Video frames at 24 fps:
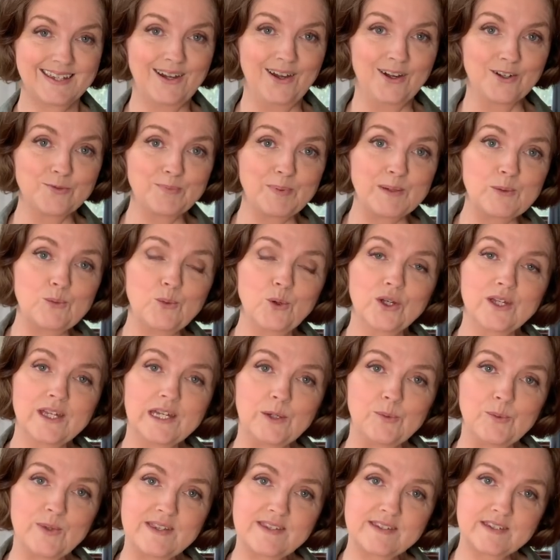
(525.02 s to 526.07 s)
I've been
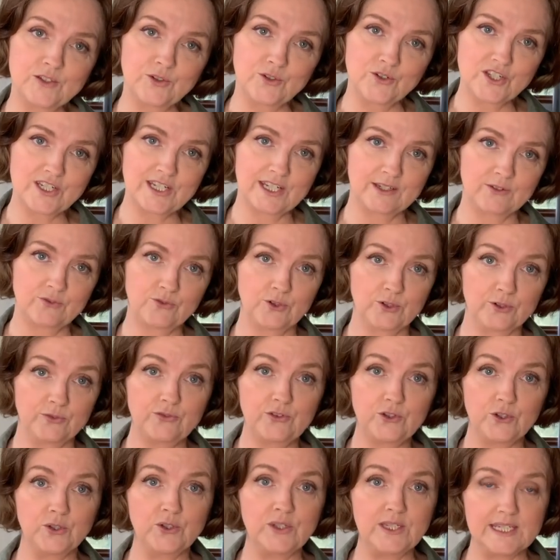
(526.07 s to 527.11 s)
working with Skillshare for a
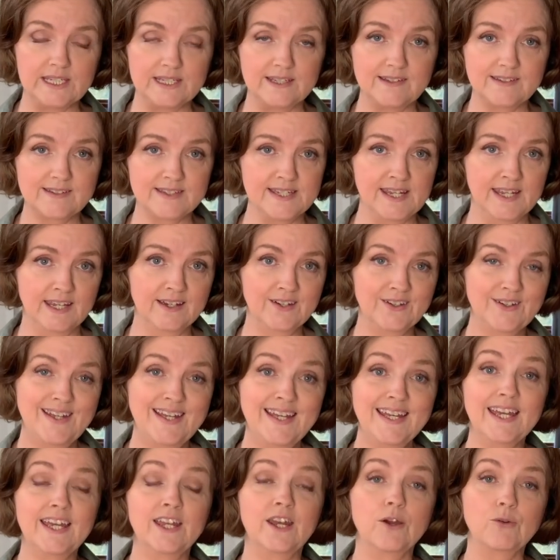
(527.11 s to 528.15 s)
few years now,
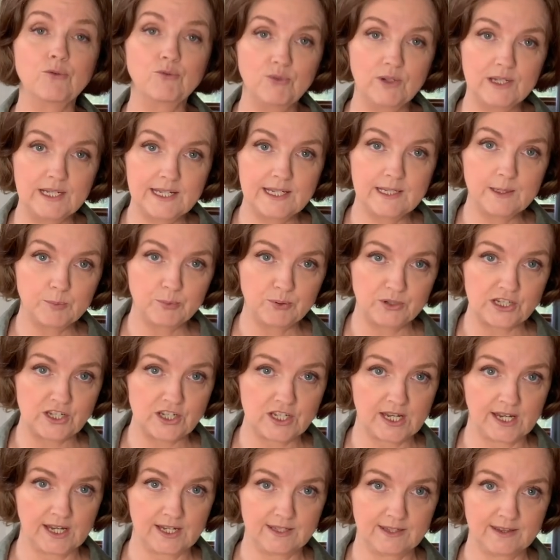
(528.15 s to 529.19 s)
and I really
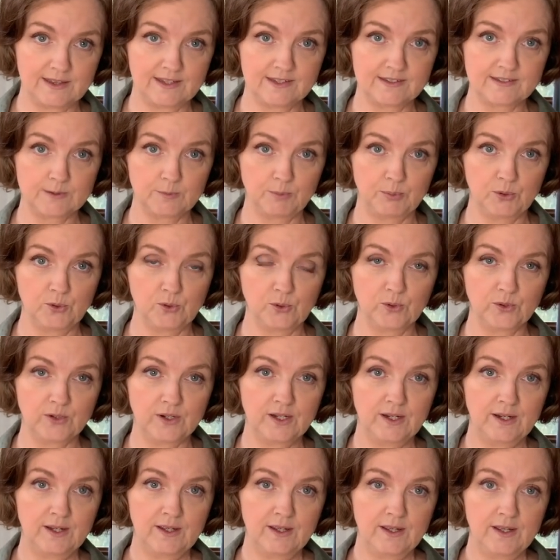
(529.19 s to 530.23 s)
appreciate their support.
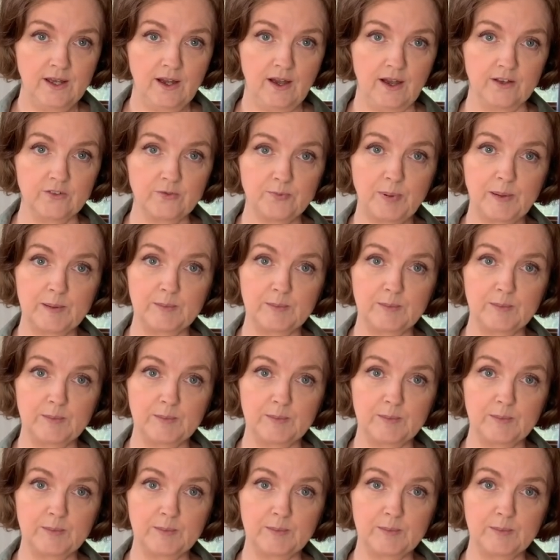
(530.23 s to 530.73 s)
I've